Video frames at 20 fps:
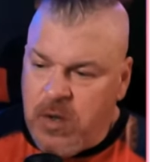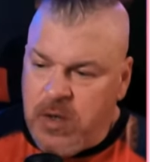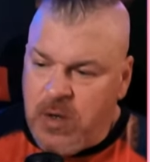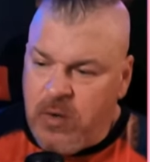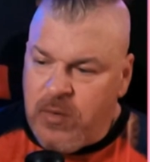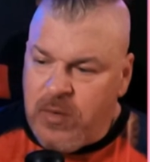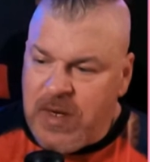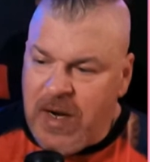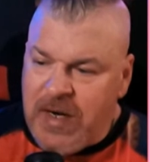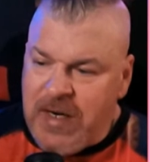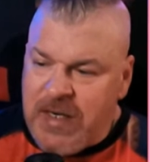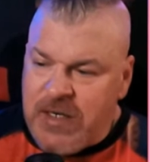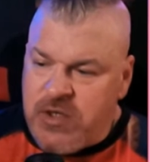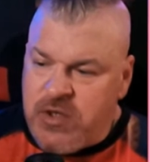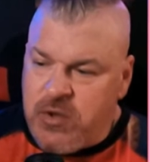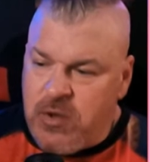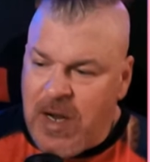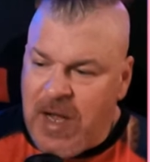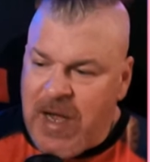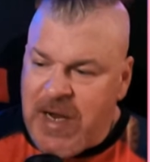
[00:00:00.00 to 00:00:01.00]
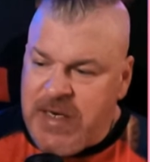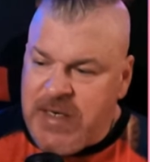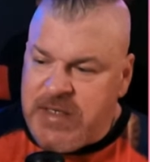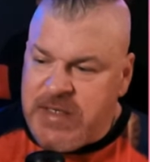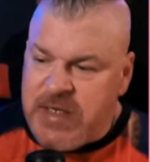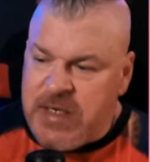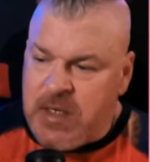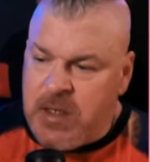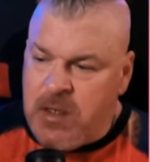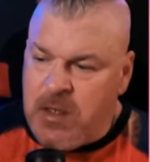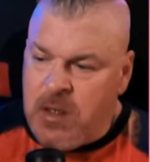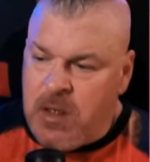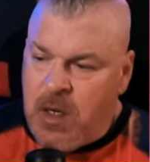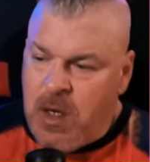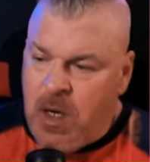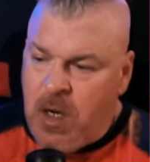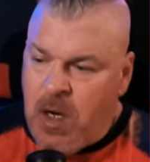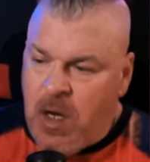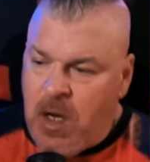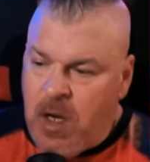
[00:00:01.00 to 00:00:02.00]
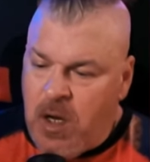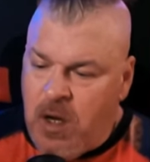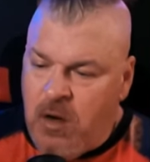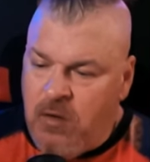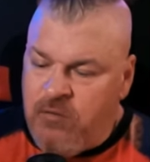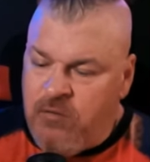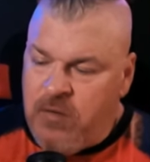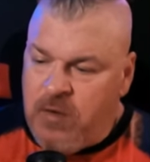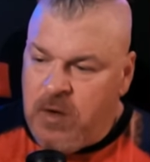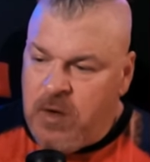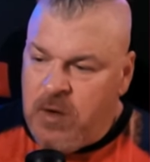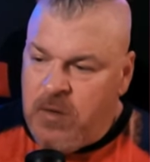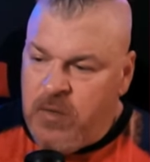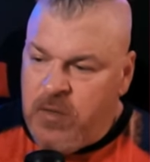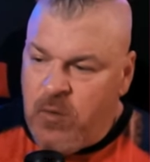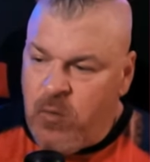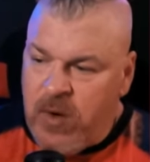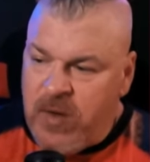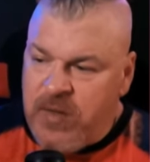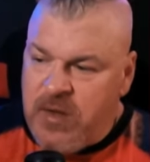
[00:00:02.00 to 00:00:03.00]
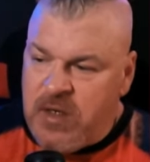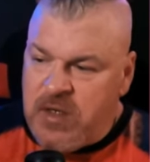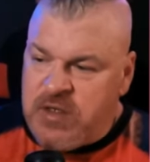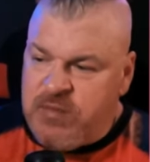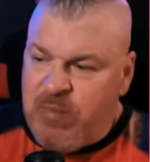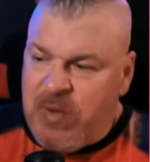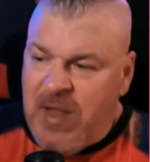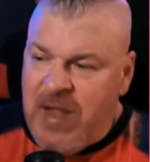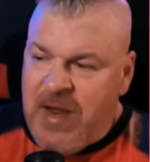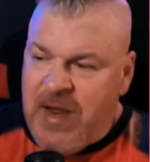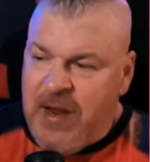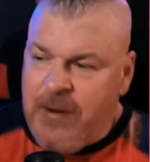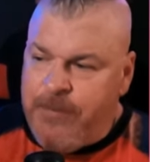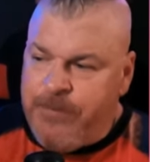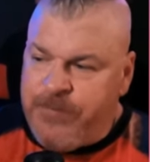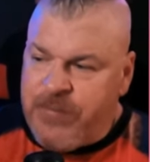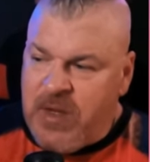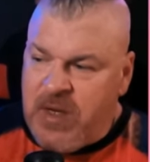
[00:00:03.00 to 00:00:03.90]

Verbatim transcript: You know, kind of get your idea of the way that it's playing.